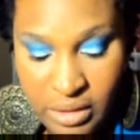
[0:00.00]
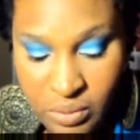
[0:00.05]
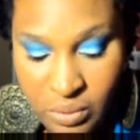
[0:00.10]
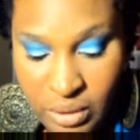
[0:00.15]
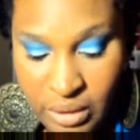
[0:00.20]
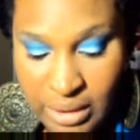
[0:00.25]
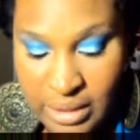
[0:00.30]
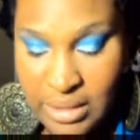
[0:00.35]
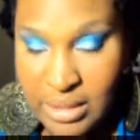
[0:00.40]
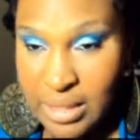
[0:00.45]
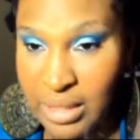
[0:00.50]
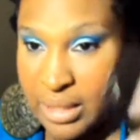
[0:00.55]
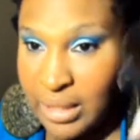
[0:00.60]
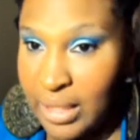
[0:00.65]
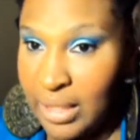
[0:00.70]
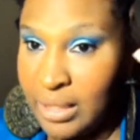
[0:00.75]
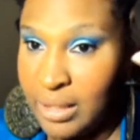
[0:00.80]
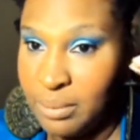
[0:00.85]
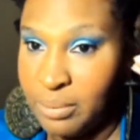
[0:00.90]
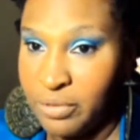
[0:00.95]
This one is
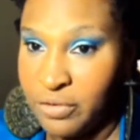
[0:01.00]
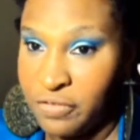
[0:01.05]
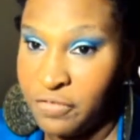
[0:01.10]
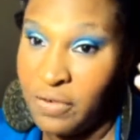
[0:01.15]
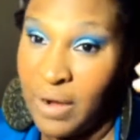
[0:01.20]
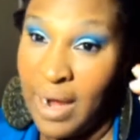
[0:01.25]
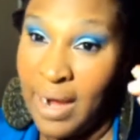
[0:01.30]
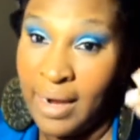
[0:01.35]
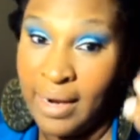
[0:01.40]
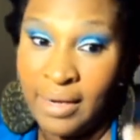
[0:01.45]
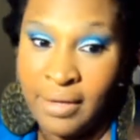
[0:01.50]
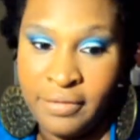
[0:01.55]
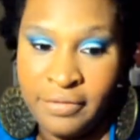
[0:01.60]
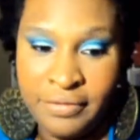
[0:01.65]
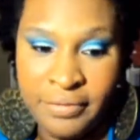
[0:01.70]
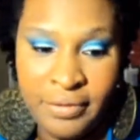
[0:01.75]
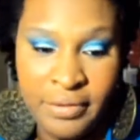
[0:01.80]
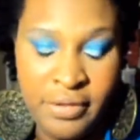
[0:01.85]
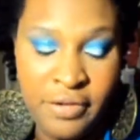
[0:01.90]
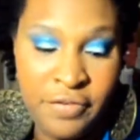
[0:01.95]
clay number
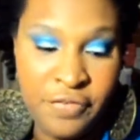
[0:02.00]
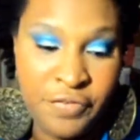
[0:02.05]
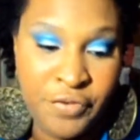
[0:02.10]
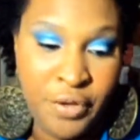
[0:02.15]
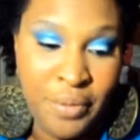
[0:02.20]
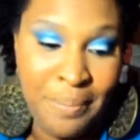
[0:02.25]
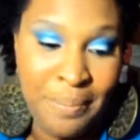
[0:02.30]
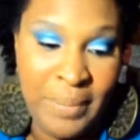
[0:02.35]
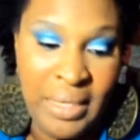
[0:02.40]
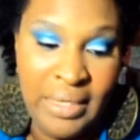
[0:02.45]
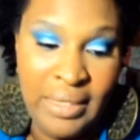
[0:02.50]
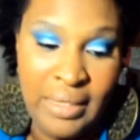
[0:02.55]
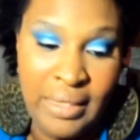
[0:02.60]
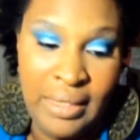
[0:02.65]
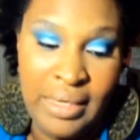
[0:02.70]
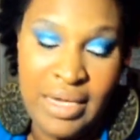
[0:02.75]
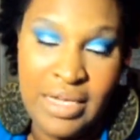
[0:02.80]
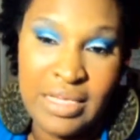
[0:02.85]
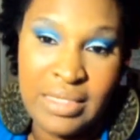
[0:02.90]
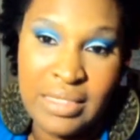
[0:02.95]
5. For
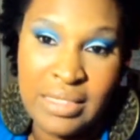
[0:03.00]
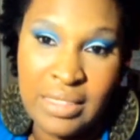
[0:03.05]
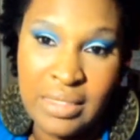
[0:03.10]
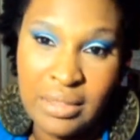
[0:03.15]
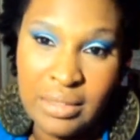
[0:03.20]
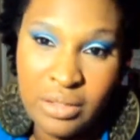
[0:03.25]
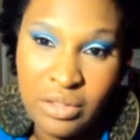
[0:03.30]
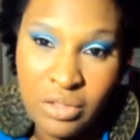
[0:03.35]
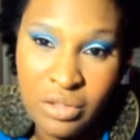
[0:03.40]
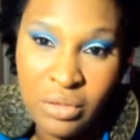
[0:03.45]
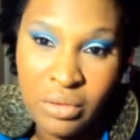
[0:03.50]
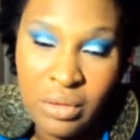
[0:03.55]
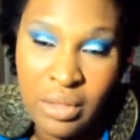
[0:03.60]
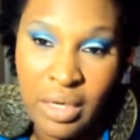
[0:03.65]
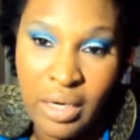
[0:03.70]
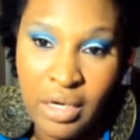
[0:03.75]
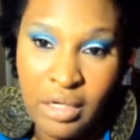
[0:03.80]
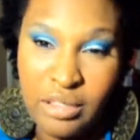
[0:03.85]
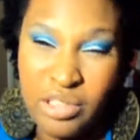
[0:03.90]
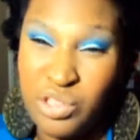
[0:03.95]
me, it's a
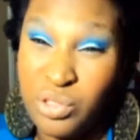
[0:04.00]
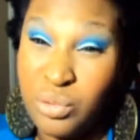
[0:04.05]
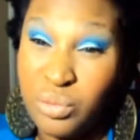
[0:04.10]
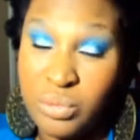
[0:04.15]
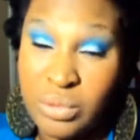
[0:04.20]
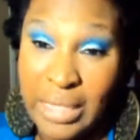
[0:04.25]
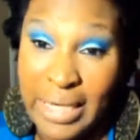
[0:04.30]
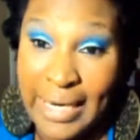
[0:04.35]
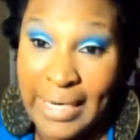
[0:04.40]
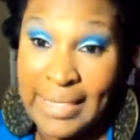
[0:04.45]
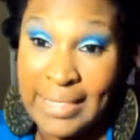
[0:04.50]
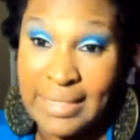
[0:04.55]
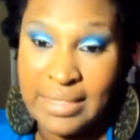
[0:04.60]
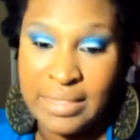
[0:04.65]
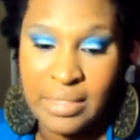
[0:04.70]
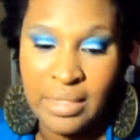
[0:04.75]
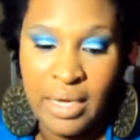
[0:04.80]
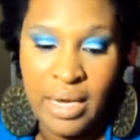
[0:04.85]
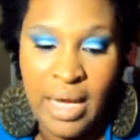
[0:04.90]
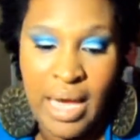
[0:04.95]
little too
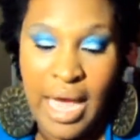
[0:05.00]
light.